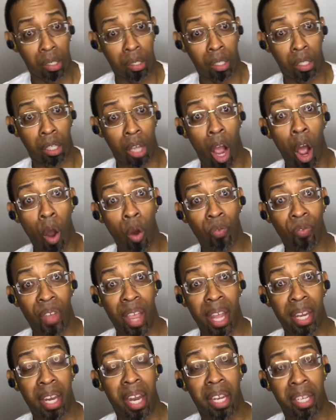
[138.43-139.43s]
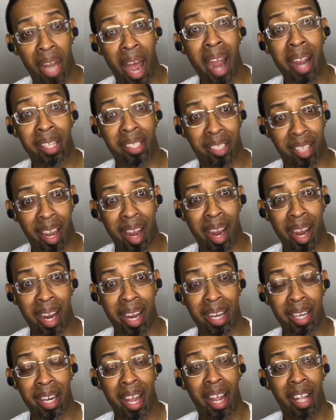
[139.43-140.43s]
COVID
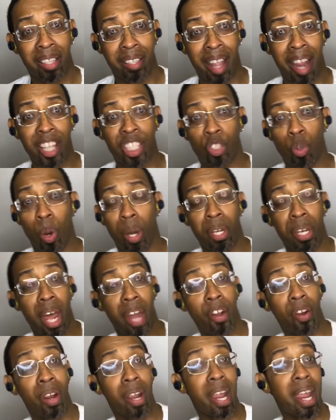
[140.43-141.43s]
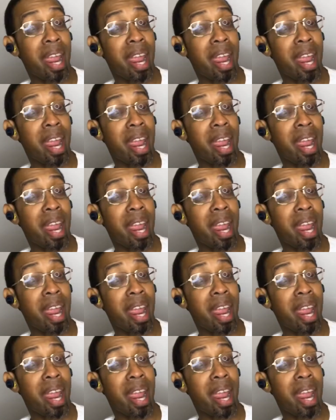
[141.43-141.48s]
19, thanks to another